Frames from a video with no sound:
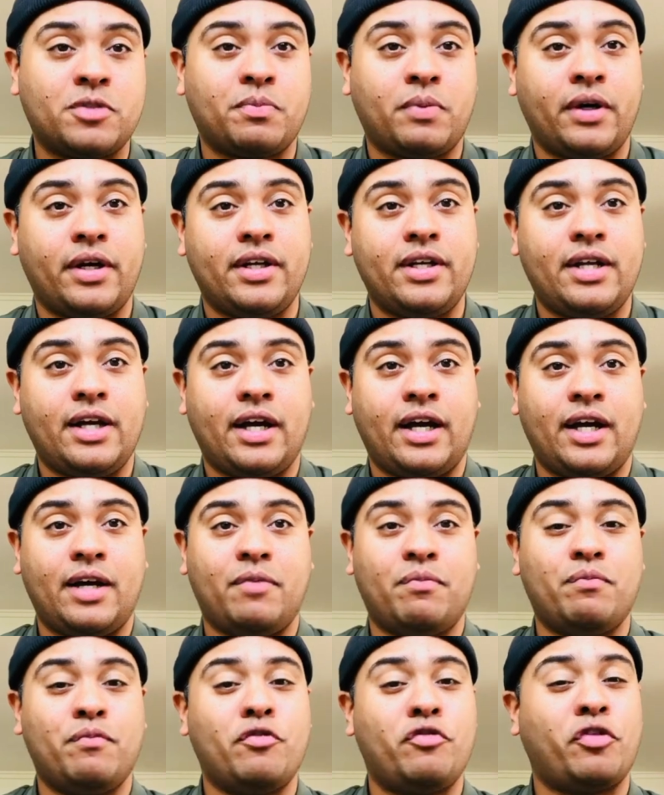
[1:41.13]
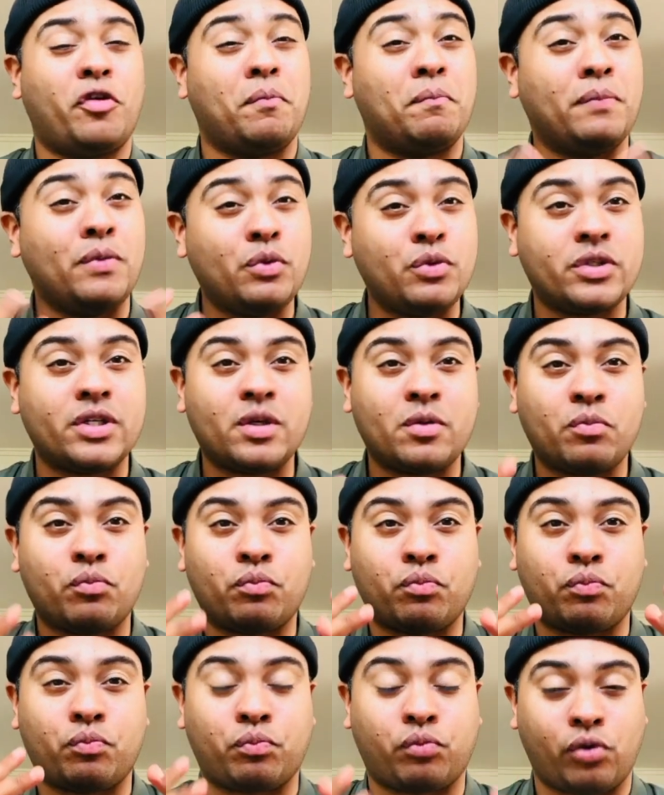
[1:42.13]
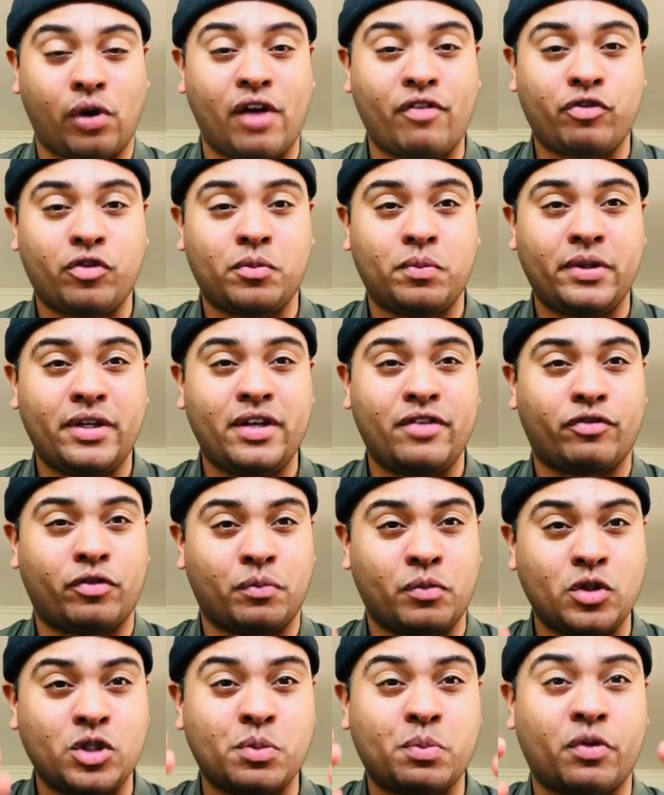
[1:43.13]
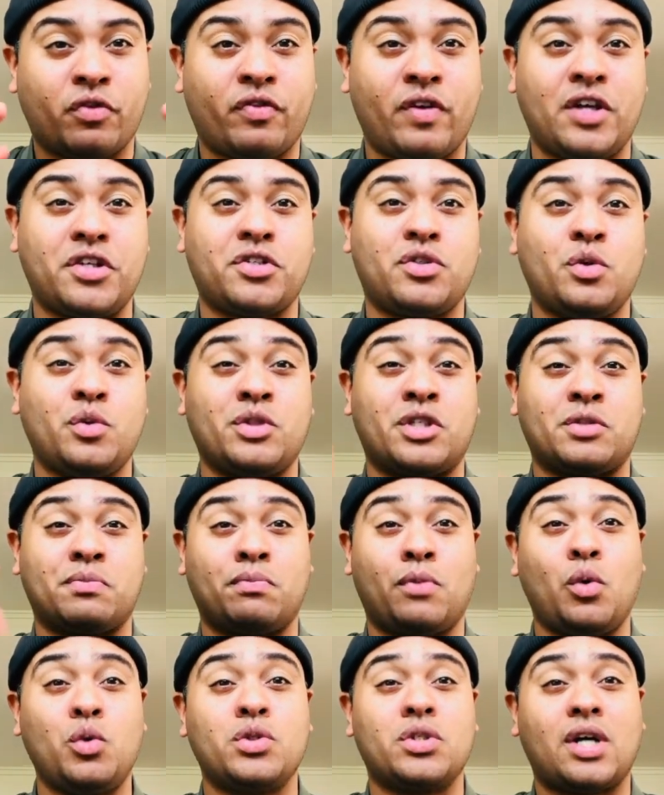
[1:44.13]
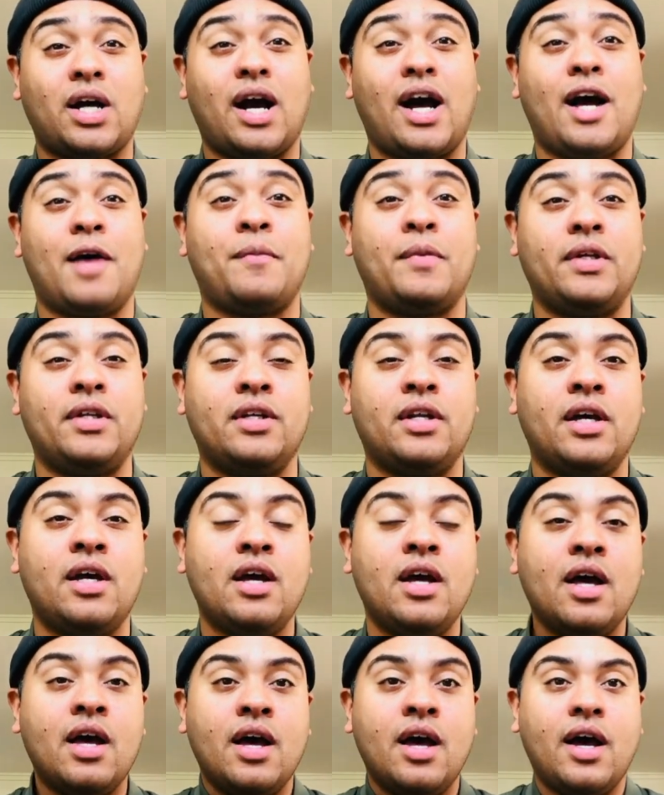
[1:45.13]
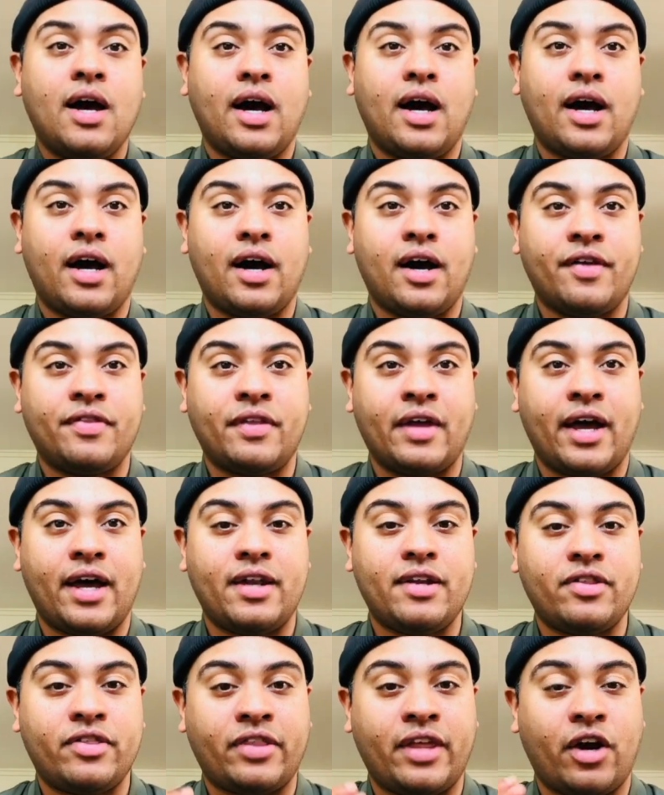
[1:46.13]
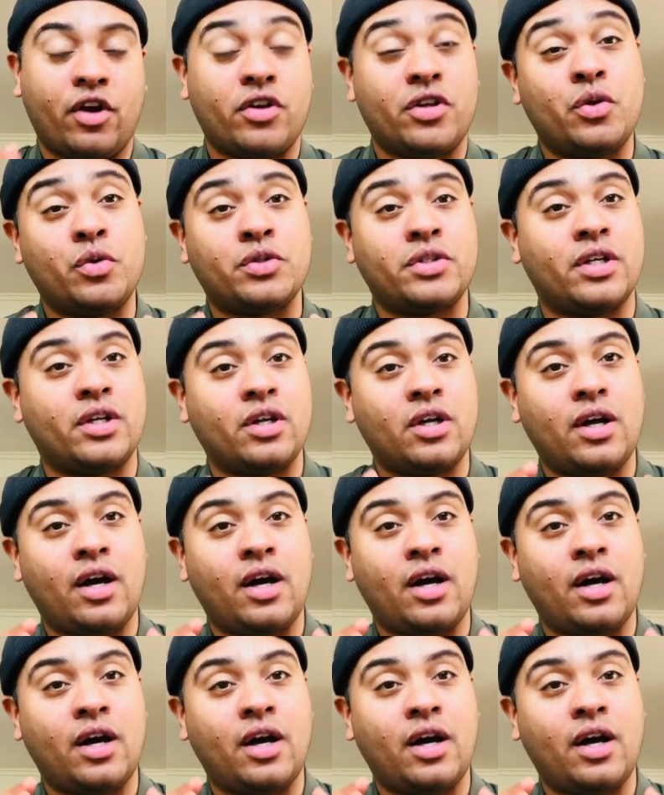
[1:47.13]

but for music, preferably for music professionals, it's most common that they're using